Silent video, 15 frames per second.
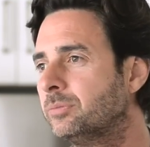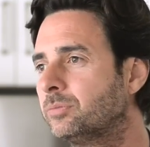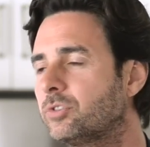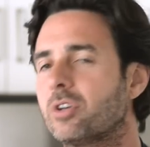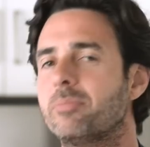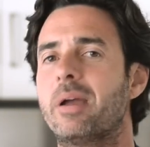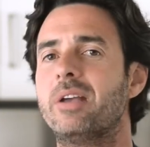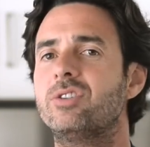
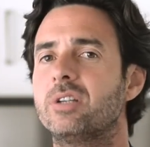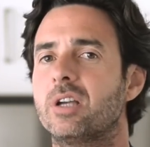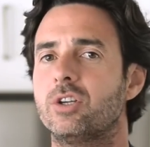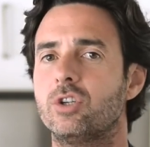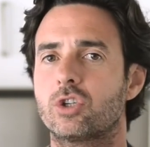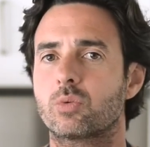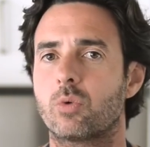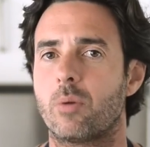It's amazing how
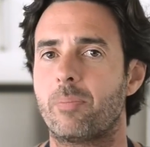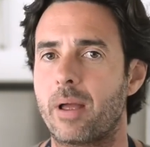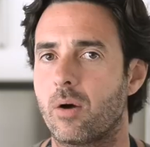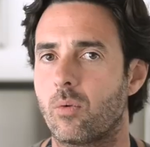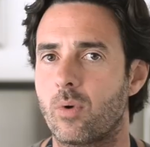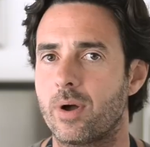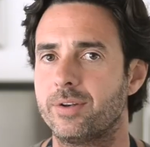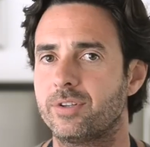you swap
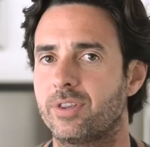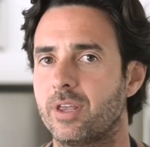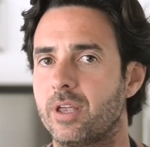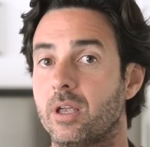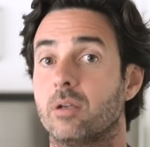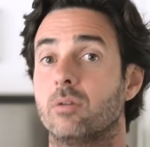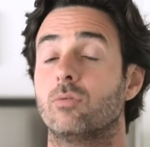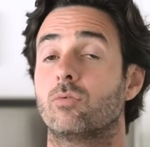out one
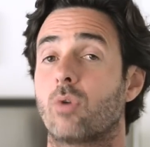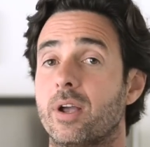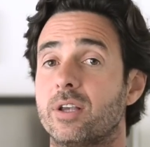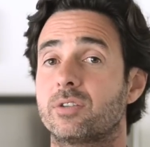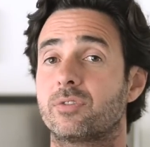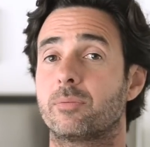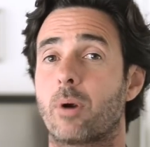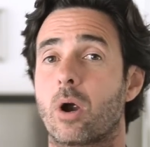thing,
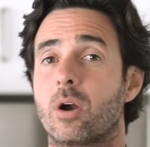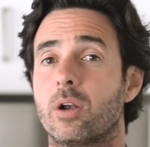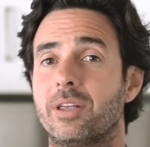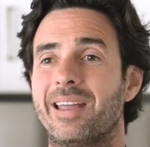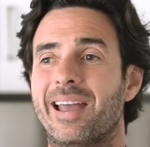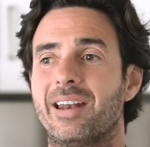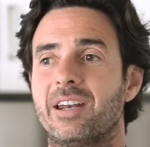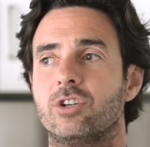rice for
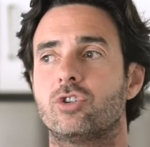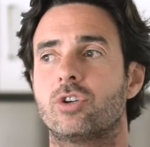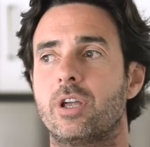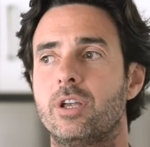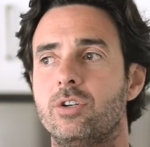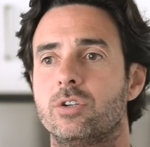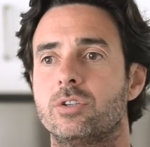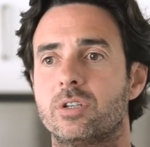barley, and it
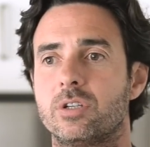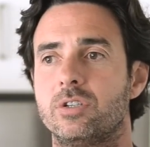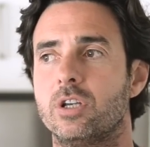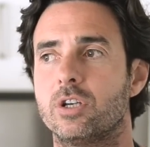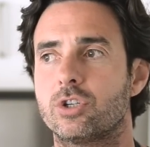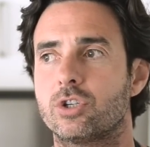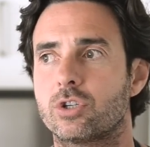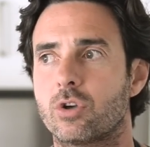changes the
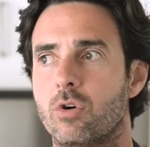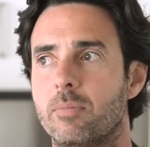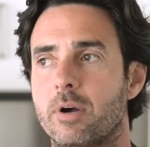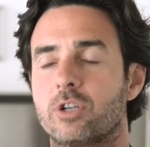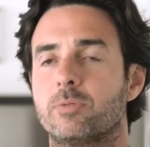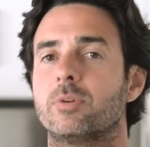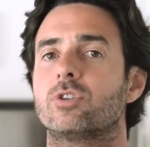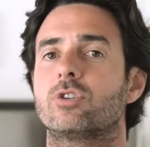dish so
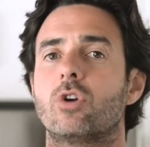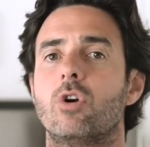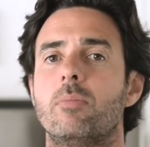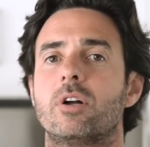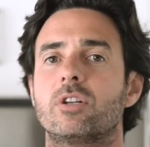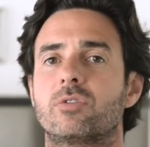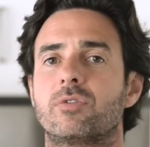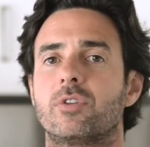much, but so
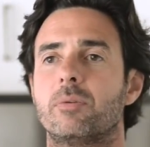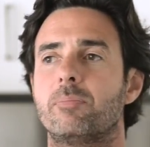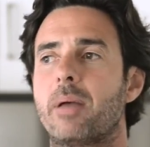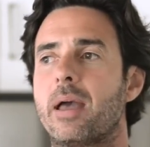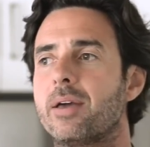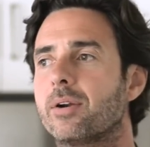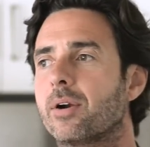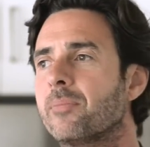much for the
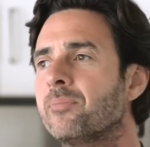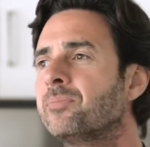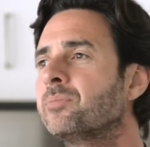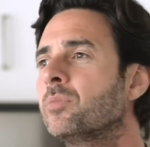better,